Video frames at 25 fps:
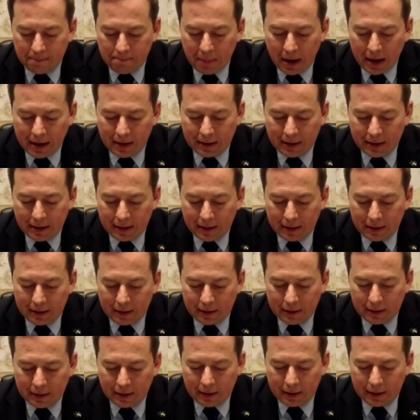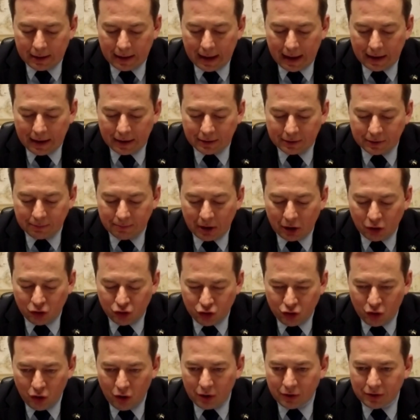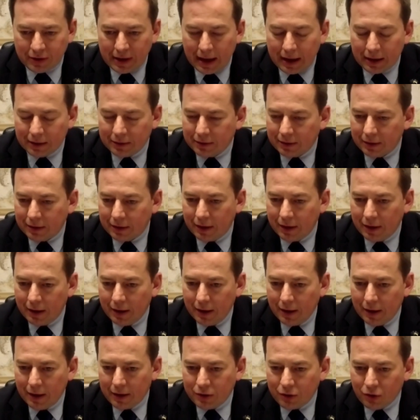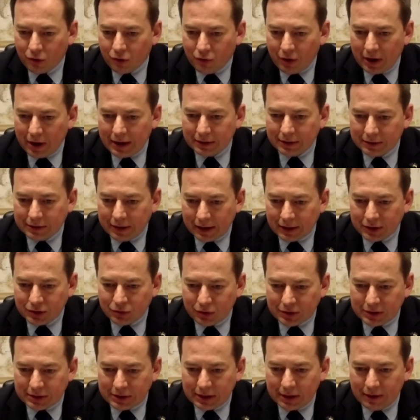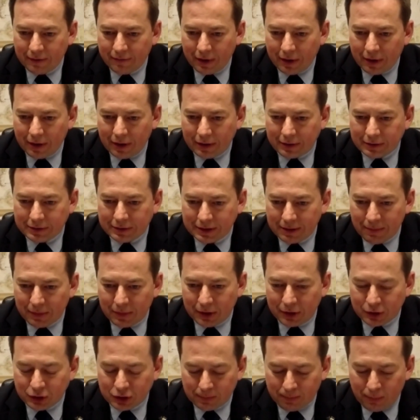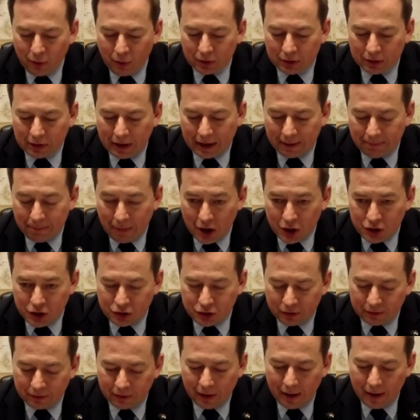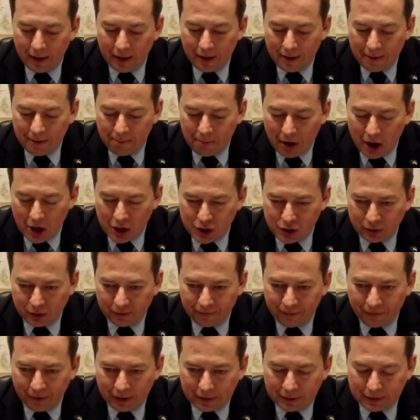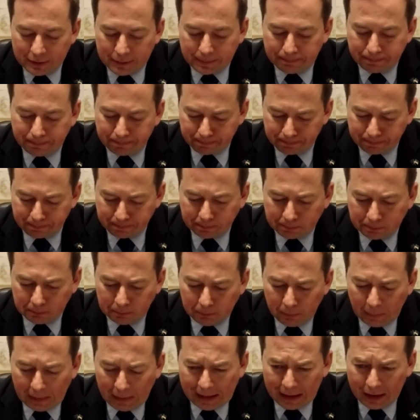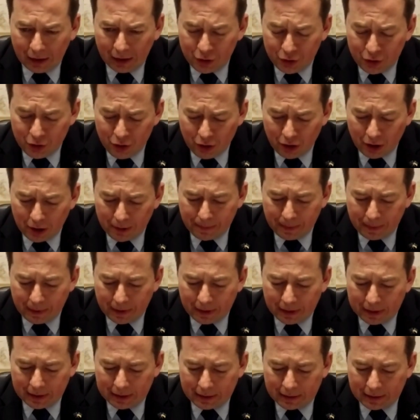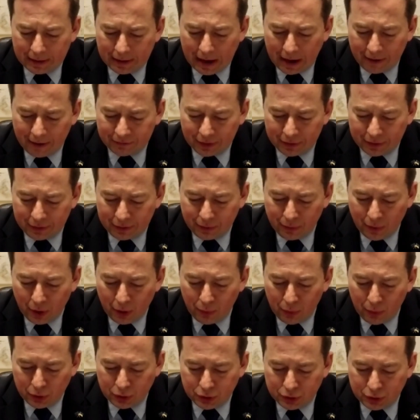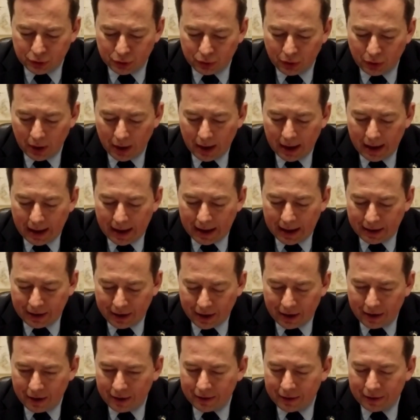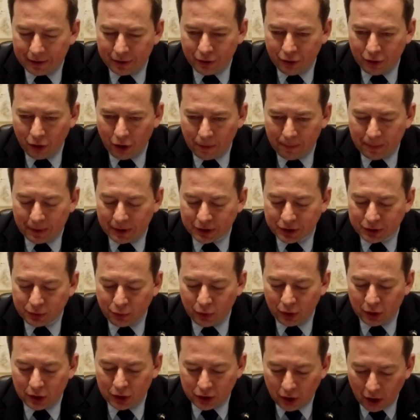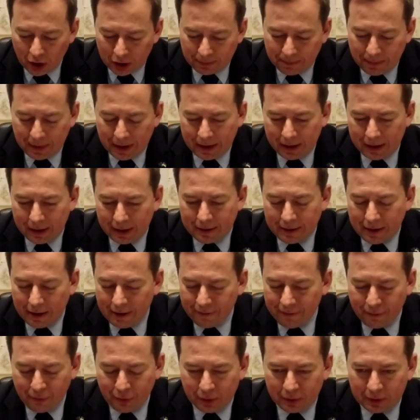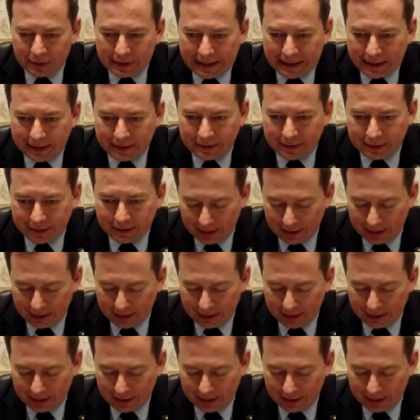money and make sure that Ukraine does receive similar support like Marshall Fund in Europe after the World War II. And here, Europe will not be enough. We'll need